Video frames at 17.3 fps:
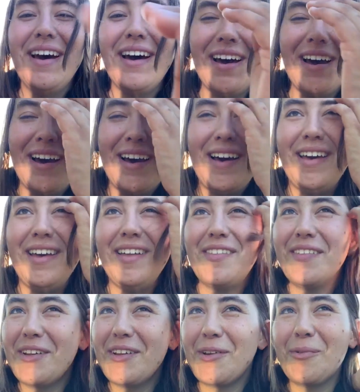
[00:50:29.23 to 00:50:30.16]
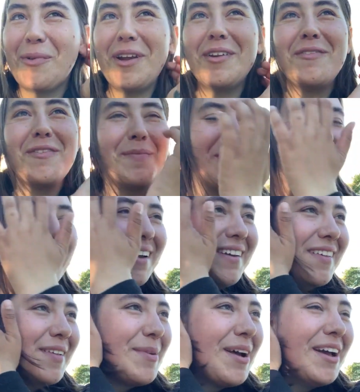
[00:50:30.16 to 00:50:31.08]
it's a little weird for me
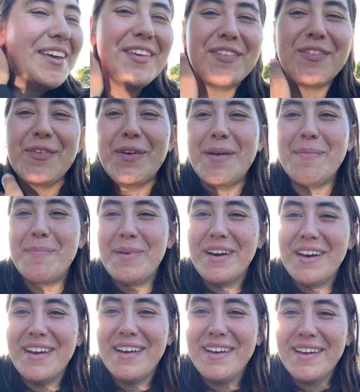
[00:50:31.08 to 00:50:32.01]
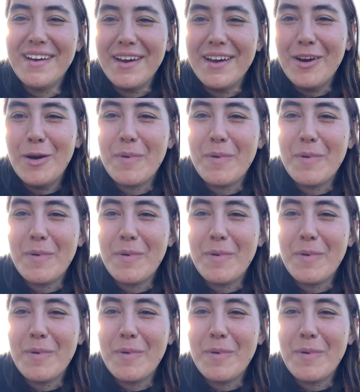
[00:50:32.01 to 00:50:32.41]
because I'm not used to it, but I hope